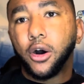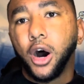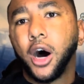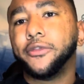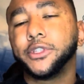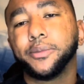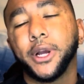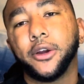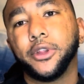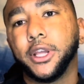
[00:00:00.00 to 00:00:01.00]
offensive
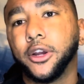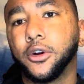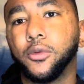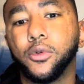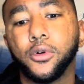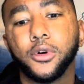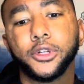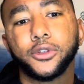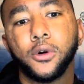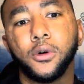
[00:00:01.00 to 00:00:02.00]
player of the year
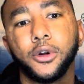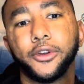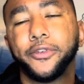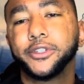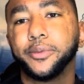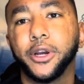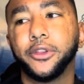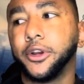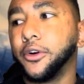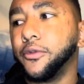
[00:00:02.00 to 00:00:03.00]
awards or defensive player of the
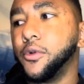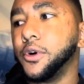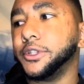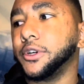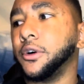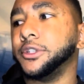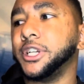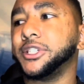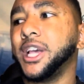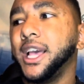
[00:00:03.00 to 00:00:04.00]
year awards, or
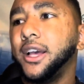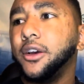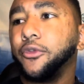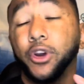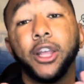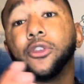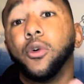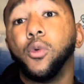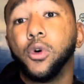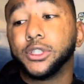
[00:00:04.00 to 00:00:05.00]
just forget the
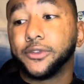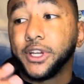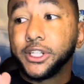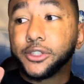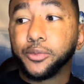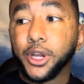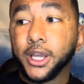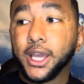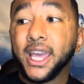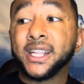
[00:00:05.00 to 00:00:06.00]
awards, if they just
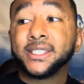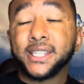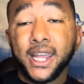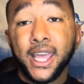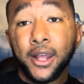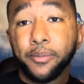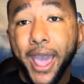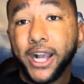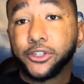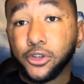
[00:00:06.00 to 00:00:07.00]
bring instant
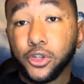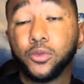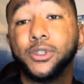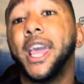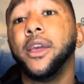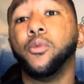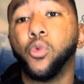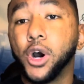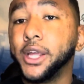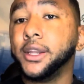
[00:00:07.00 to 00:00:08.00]
impact to you day
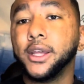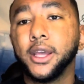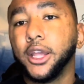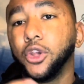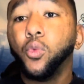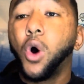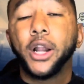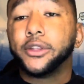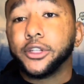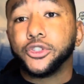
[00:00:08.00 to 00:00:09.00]
one, you want
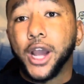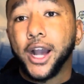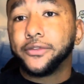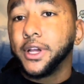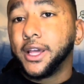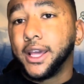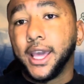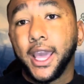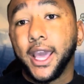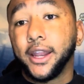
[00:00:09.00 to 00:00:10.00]
in the draft.
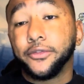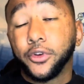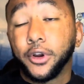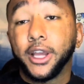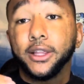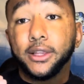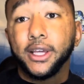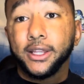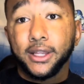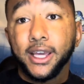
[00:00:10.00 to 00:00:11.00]
And if they're
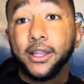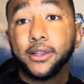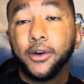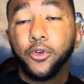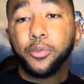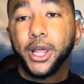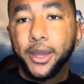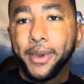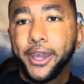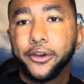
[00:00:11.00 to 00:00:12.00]
elite level
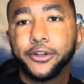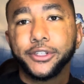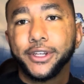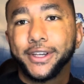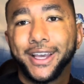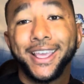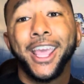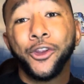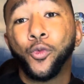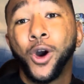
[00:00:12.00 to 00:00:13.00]
playmakers,
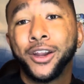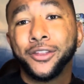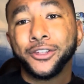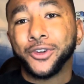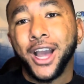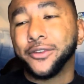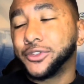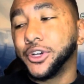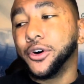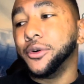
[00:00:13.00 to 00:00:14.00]
again, you want in the draft.
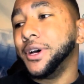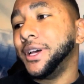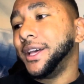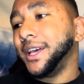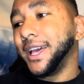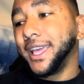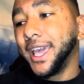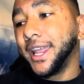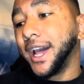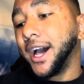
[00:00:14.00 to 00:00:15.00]
So
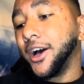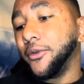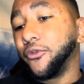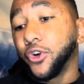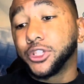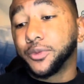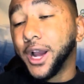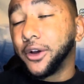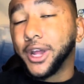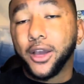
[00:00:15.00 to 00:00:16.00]
again, first
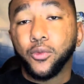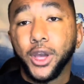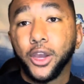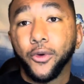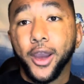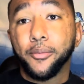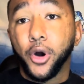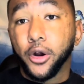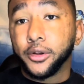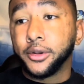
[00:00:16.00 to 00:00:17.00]
round I went Graham
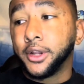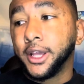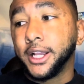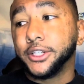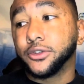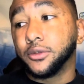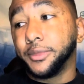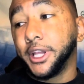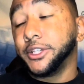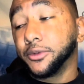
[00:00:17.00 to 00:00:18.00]
Barton. He's gonna
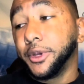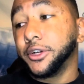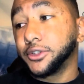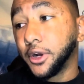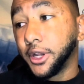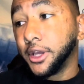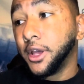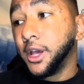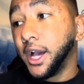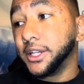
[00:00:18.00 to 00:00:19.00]
be your starting
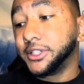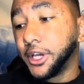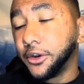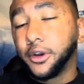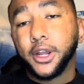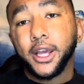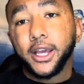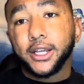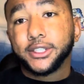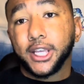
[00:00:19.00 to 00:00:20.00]
center.
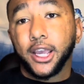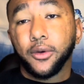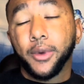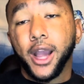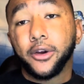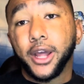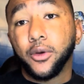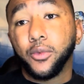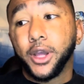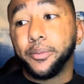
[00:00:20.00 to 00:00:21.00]
Second round I
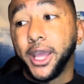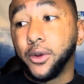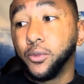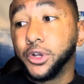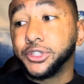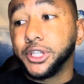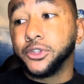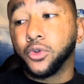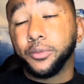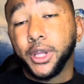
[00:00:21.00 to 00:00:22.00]
went Peyton Wilson. He's
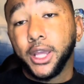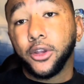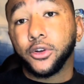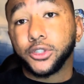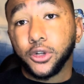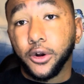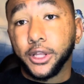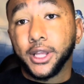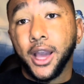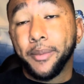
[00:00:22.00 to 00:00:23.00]
gonna be your
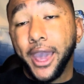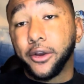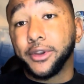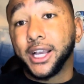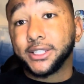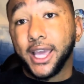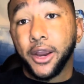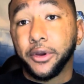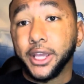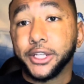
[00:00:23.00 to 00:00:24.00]
starting linebacker next to
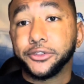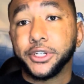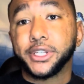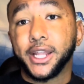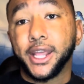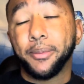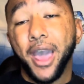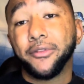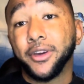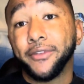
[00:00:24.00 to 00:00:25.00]
Eric Kendricks, and him
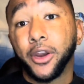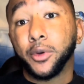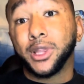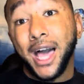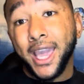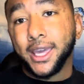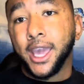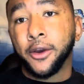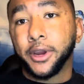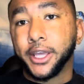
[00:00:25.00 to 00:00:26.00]
having a veteran like
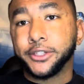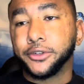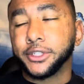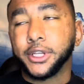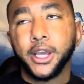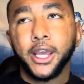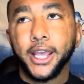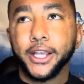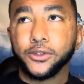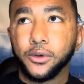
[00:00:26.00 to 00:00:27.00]
Eric Kendricks
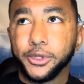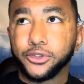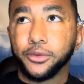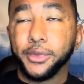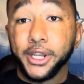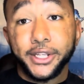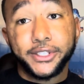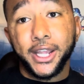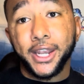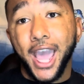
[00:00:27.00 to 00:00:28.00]
is gonna be tremendous.
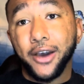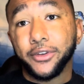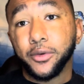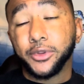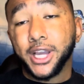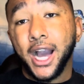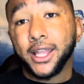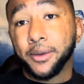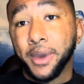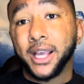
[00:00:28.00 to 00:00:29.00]
having him with a guy
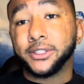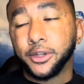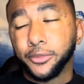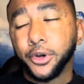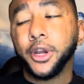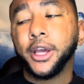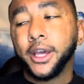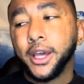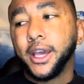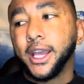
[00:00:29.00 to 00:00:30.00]
like Max Zimmer
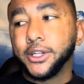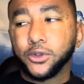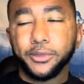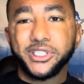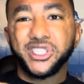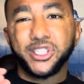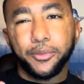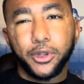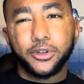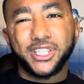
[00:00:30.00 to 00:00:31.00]
is gonna be
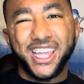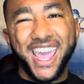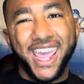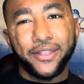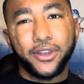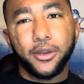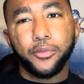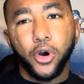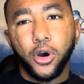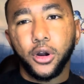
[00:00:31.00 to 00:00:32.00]
similar to that Anthony
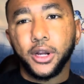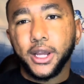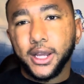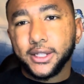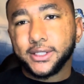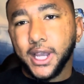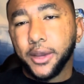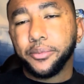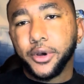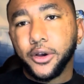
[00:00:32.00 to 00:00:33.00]
Barr
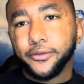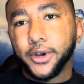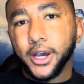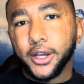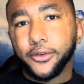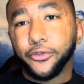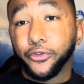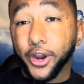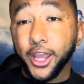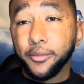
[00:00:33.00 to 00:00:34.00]
type of
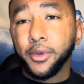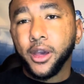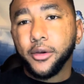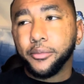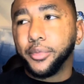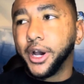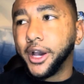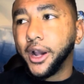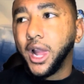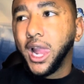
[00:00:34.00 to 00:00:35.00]
frame,
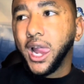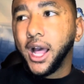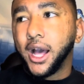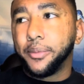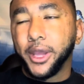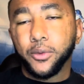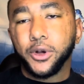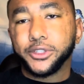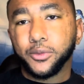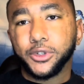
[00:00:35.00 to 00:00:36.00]
but Peyton
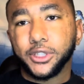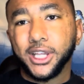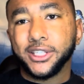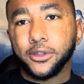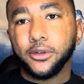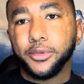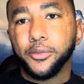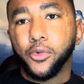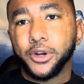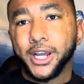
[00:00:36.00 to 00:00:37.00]
Wilson is a little bit
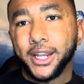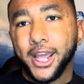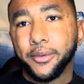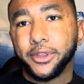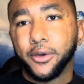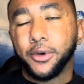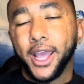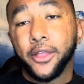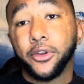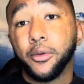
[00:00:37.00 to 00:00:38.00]
more dynamic than what
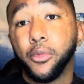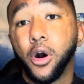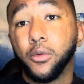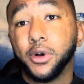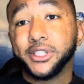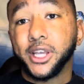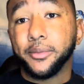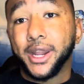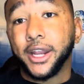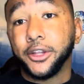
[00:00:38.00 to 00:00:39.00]
Anthony Barr was
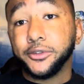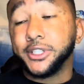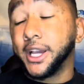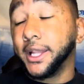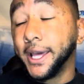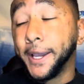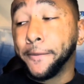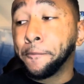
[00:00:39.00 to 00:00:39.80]
coming out of UCLA.